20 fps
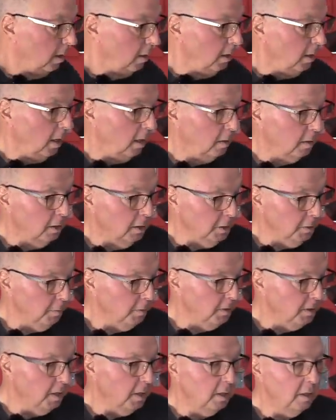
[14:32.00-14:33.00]
Now this
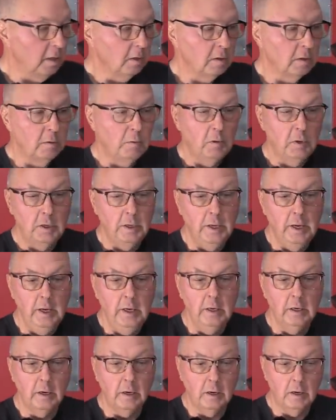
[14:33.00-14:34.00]
particular one
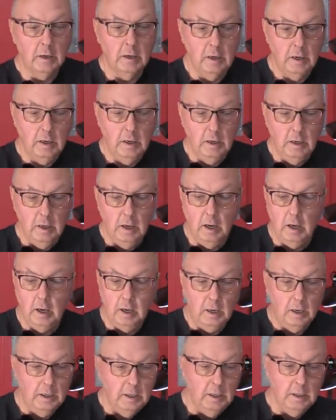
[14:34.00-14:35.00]
here
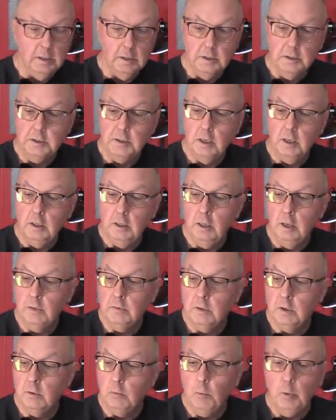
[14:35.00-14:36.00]
is
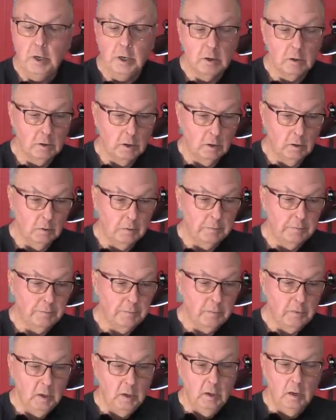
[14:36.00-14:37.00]
another weirdo.
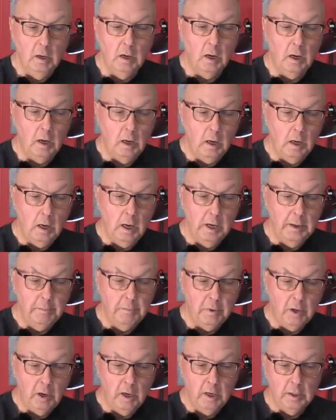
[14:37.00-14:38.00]
I
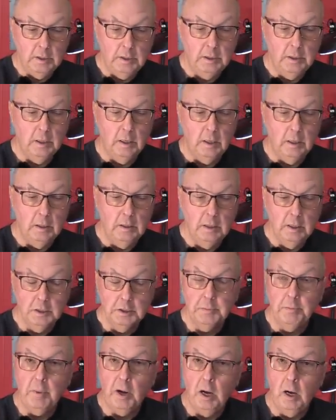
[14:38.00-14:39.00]
bought
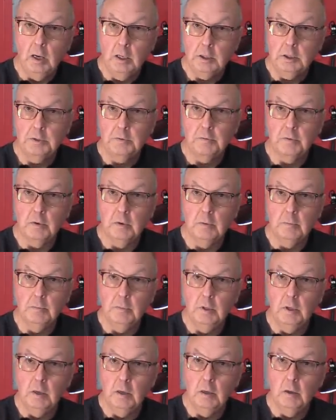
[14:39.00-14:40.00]
this box
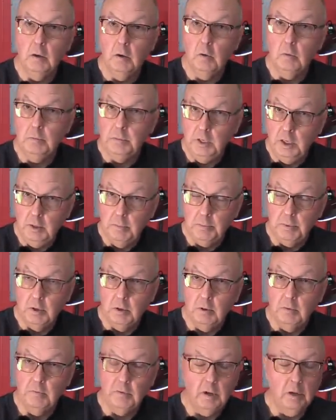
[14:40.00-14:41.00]
from the Home
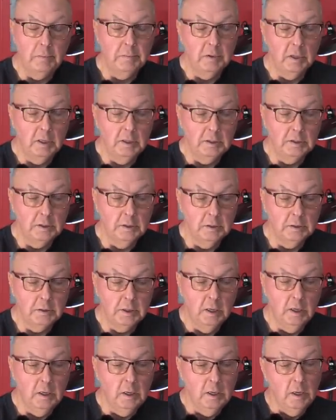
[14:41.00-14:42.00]
Depot of all places.
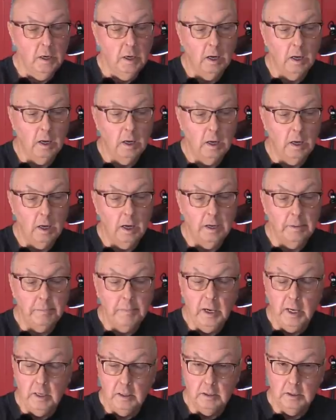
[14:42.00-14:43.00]
I
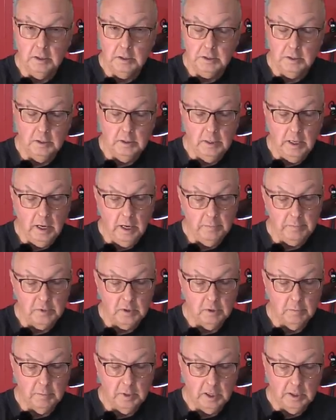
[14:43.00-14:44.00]
made this
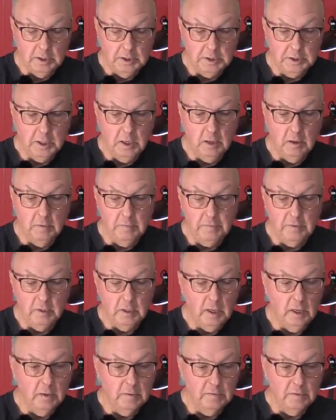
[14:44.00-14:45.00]
adapter myself.
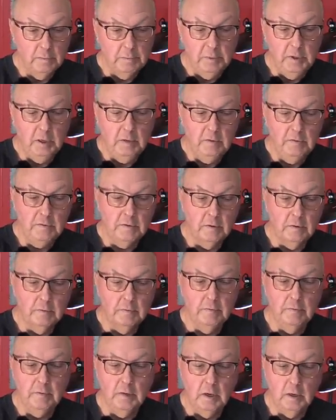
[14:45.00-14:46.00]
It has a piece
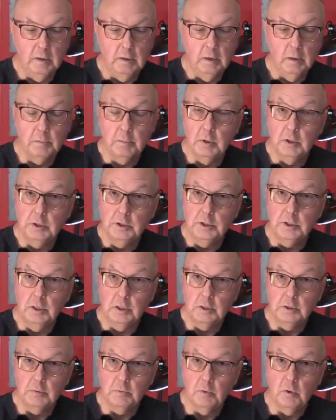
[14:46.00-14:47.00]
of number
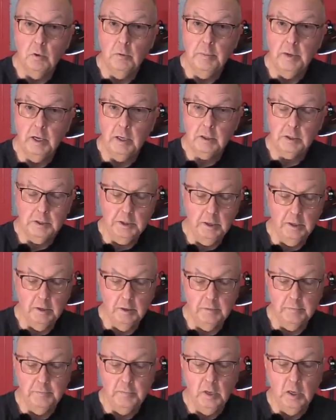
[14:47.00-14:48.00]
6 Romex
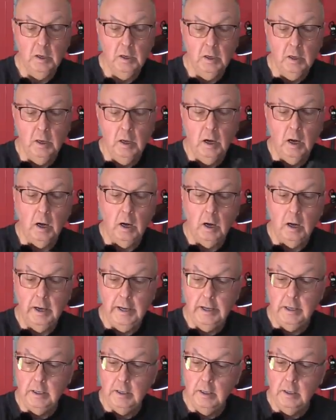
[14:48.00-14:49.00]
here.
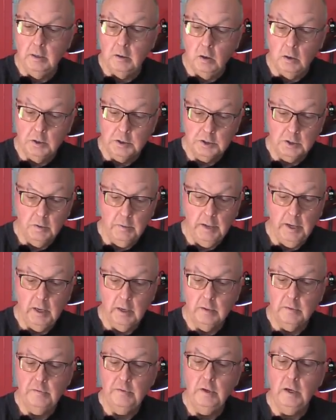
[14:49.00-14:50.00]
And it also
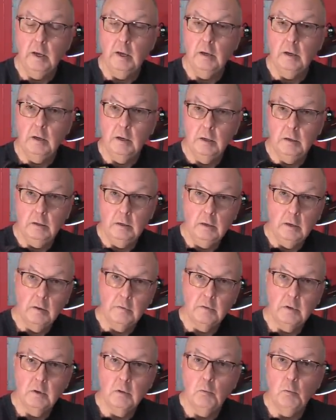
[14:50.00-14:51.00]
has yet
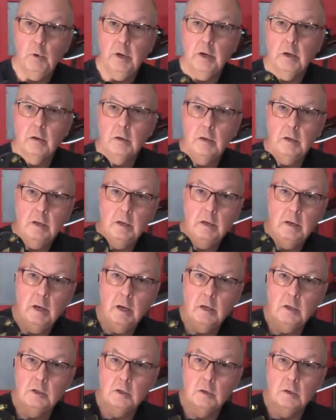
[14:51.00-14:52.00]
another weird
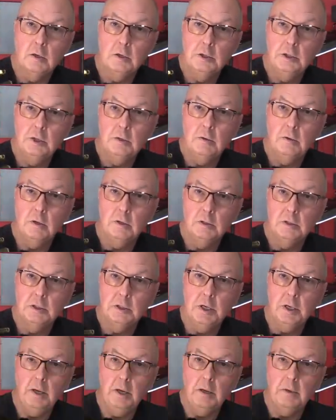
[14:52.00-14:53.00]
connector, as you can
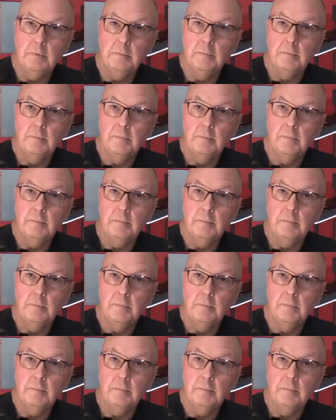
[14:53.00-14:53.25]
see.